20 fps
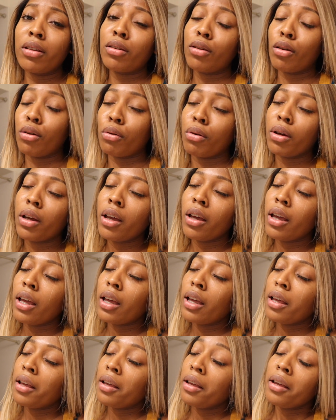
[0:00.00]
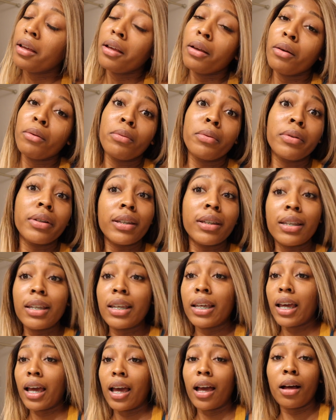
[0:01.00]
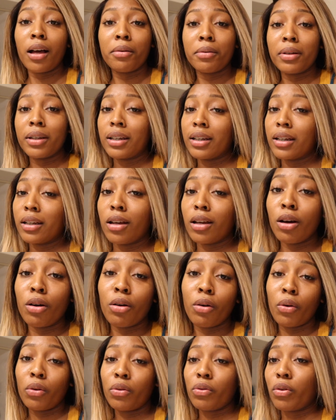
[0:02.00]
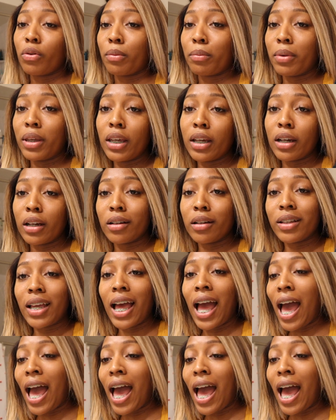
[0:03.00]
So we'll see how it goes from here.